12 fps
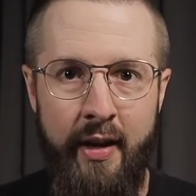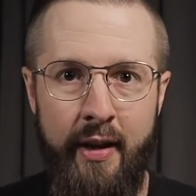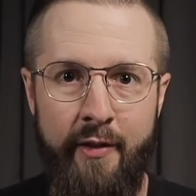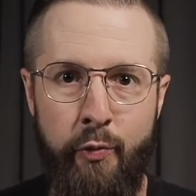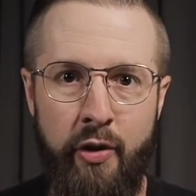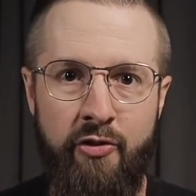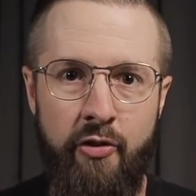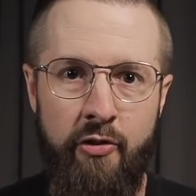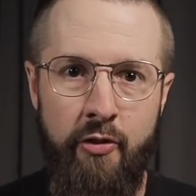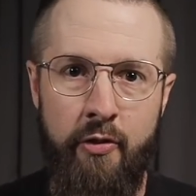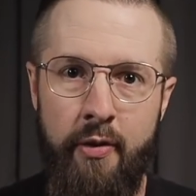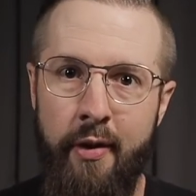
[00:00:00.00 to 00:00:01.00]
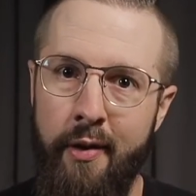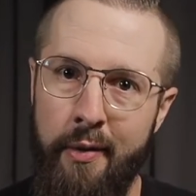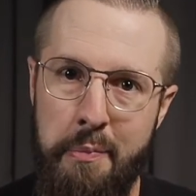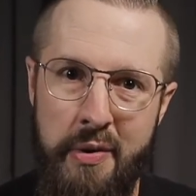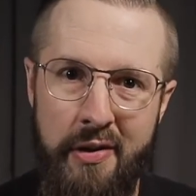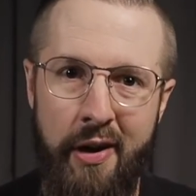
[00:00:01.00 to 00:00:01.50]
It's what you do
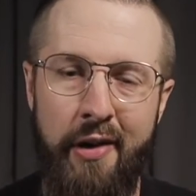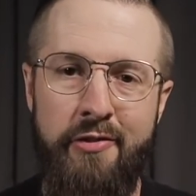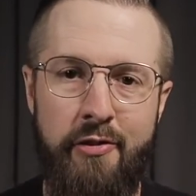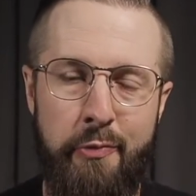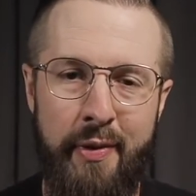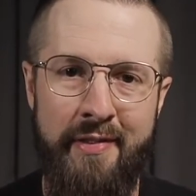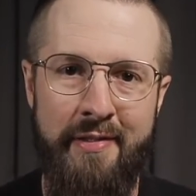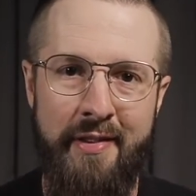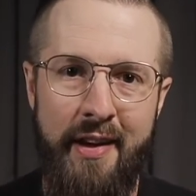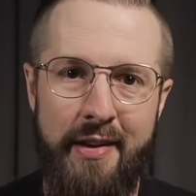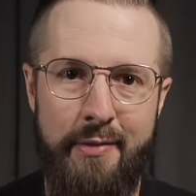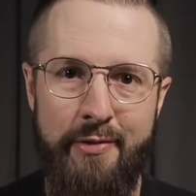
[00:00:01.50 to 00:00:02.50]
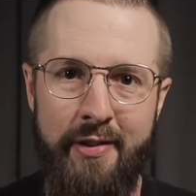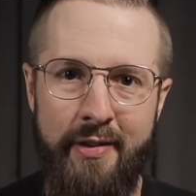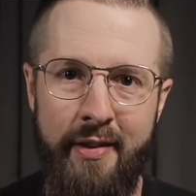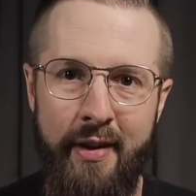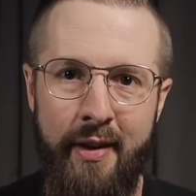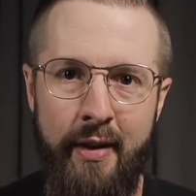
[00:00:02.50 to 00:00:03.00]
because you've been saved.
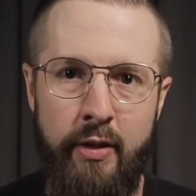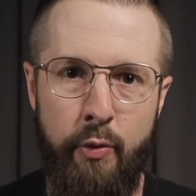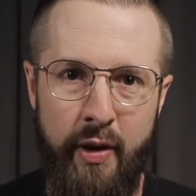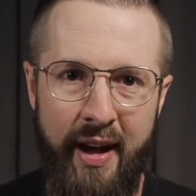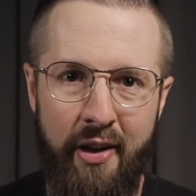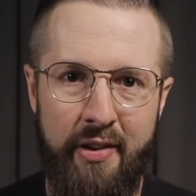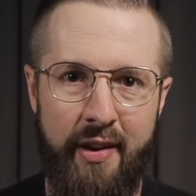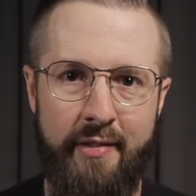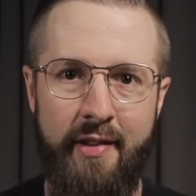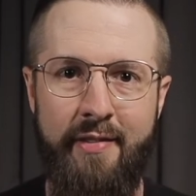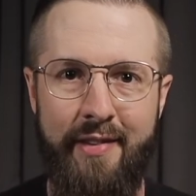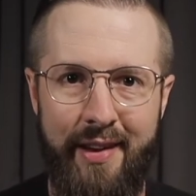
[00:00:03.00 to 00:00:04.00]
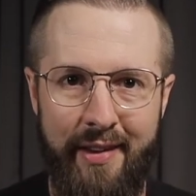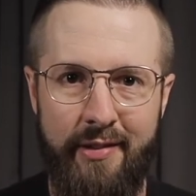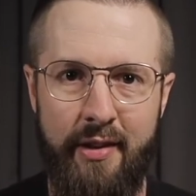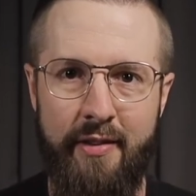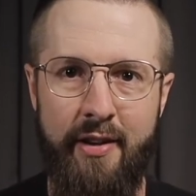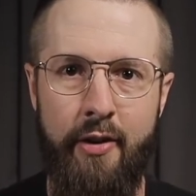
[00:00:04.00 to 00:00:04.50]
The reality is it's
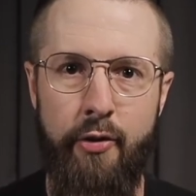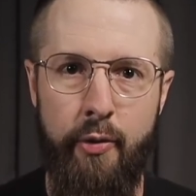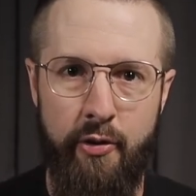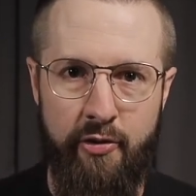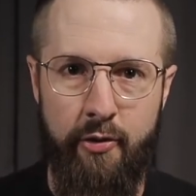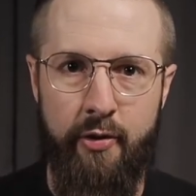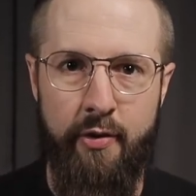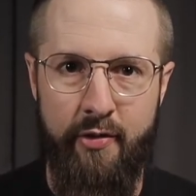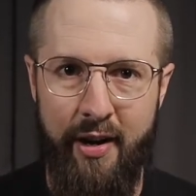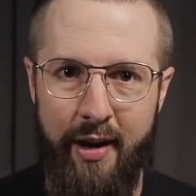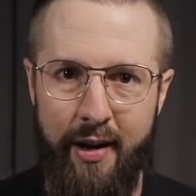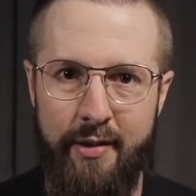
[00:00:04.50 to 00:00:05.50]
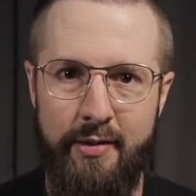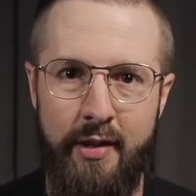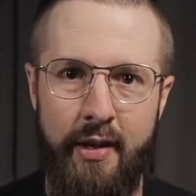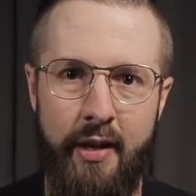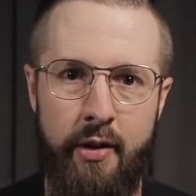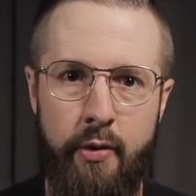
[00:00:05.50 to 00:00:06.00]
easy to tell who are children of God
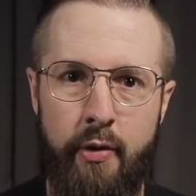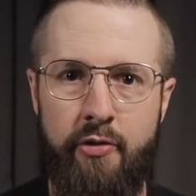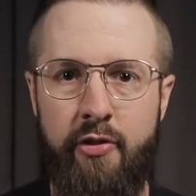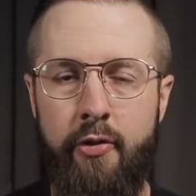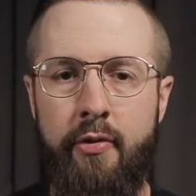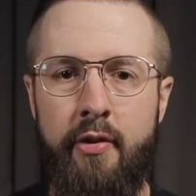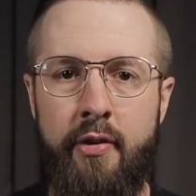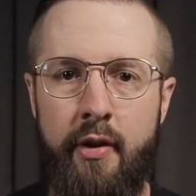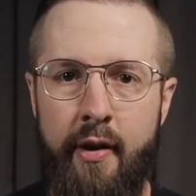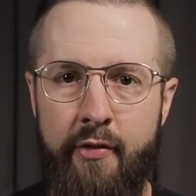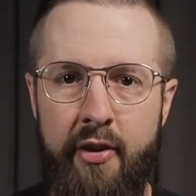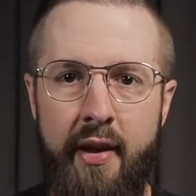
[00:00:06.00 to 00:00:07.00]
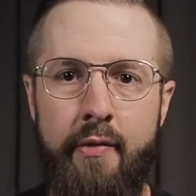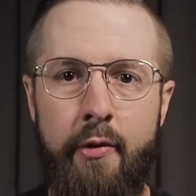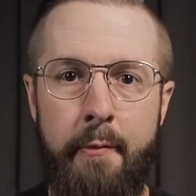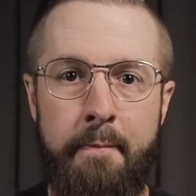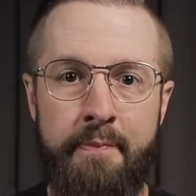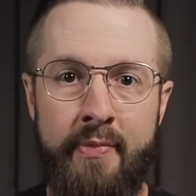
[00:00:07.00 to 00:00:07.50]
and who are children of the
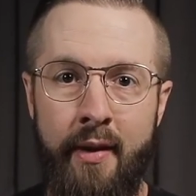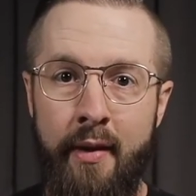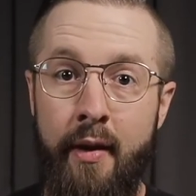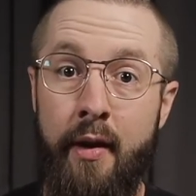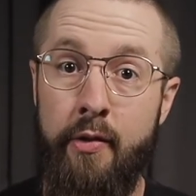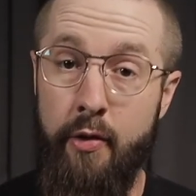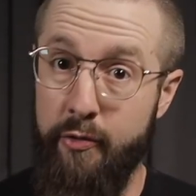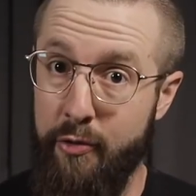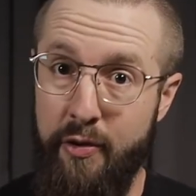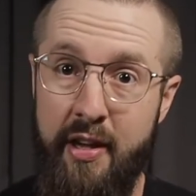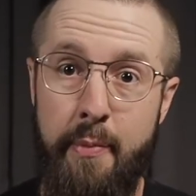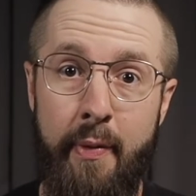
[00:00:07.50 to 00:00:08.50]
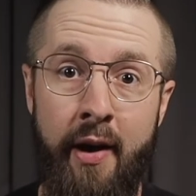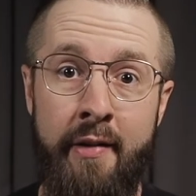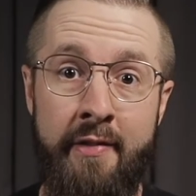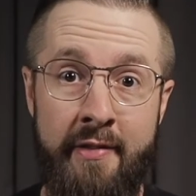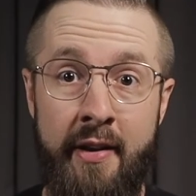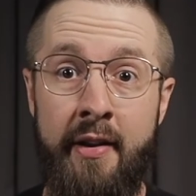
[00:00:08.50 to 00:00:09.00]
devil. Those who keep
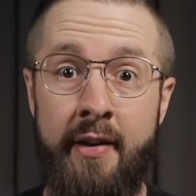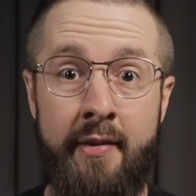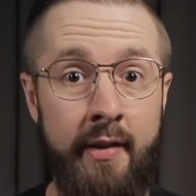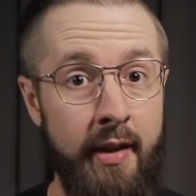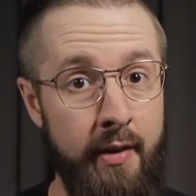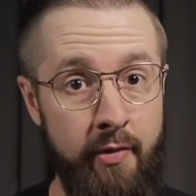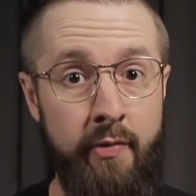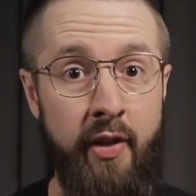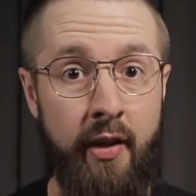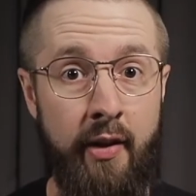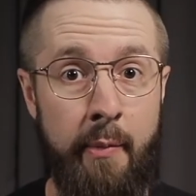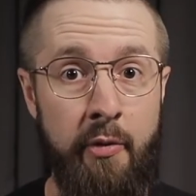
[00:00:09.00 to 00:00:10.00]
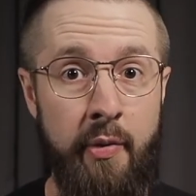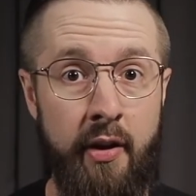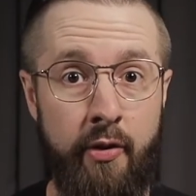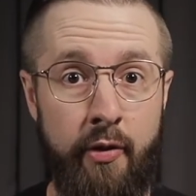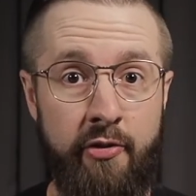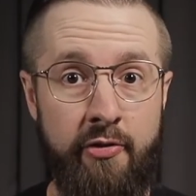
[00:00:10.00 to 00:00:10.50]
on sinning, even if they claim to be a
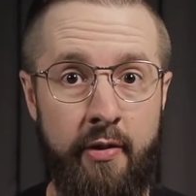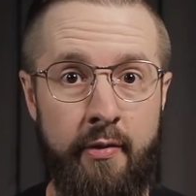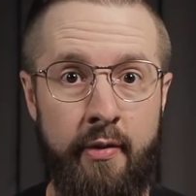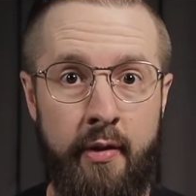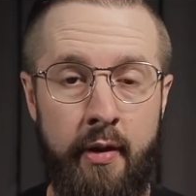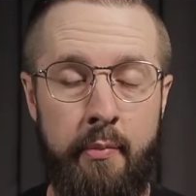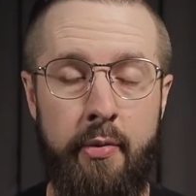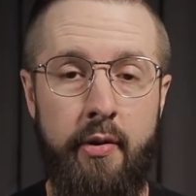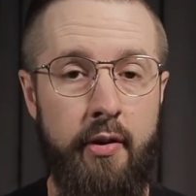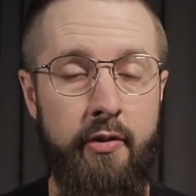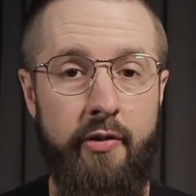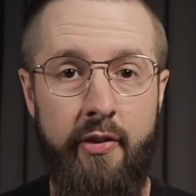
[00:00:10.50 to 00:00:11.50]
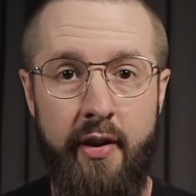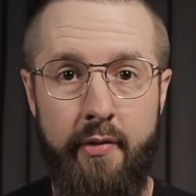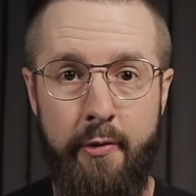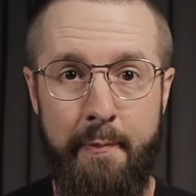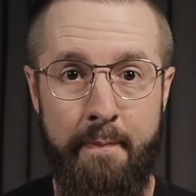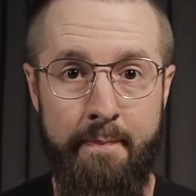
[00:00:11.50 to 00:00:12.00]
Christian, belong to the
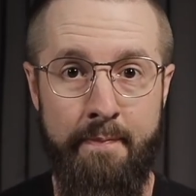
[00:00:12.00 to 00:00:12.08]
devil.